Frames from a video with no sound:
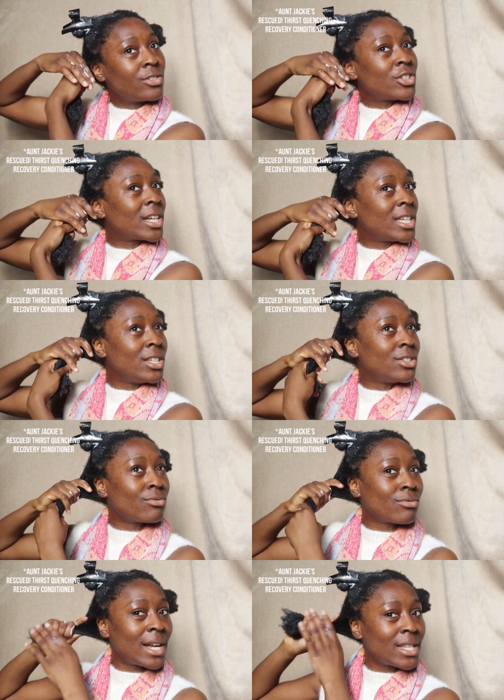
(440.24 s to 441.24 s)
Aunt
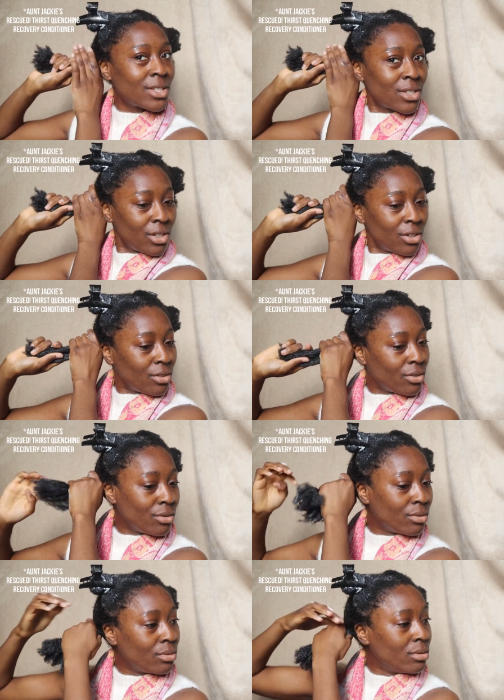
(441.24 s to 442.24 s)
Jackie's
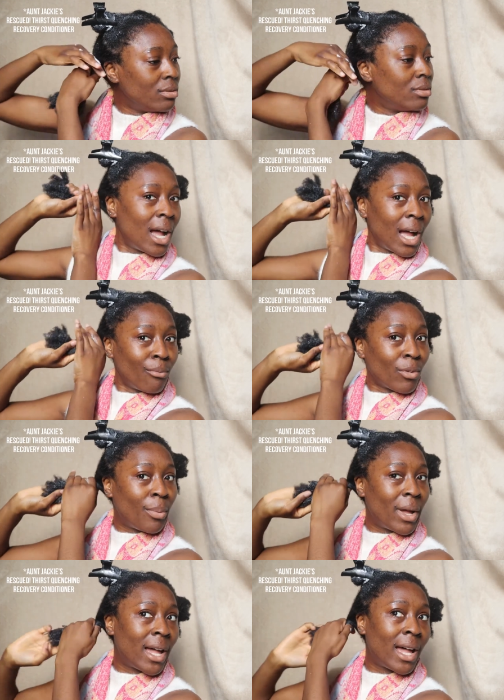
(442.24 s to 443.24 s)
Rescue and
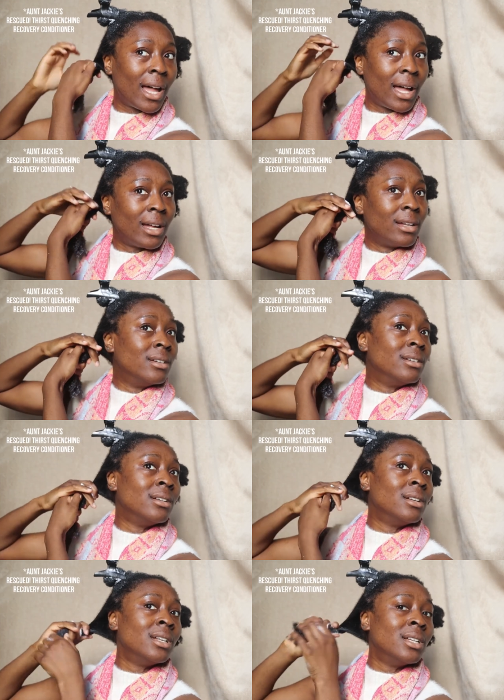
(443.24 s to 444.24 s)
Repair
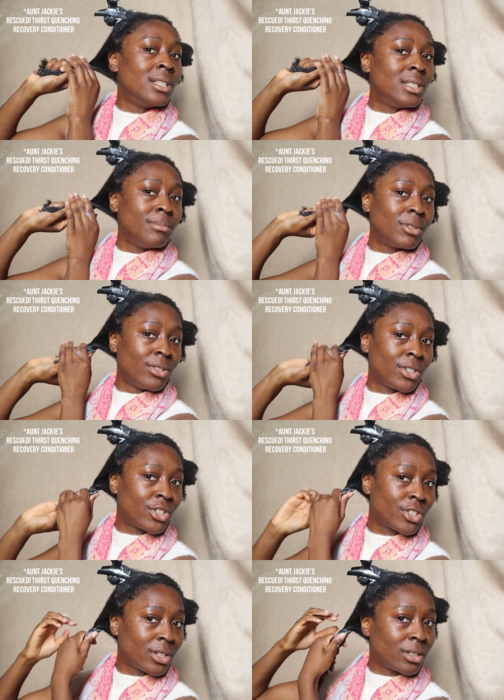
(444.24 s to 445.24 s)
Deep
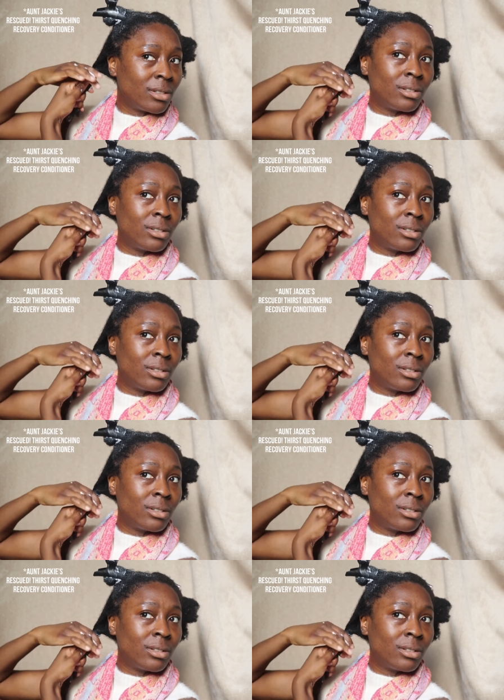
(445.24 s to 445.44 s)
Conditioner.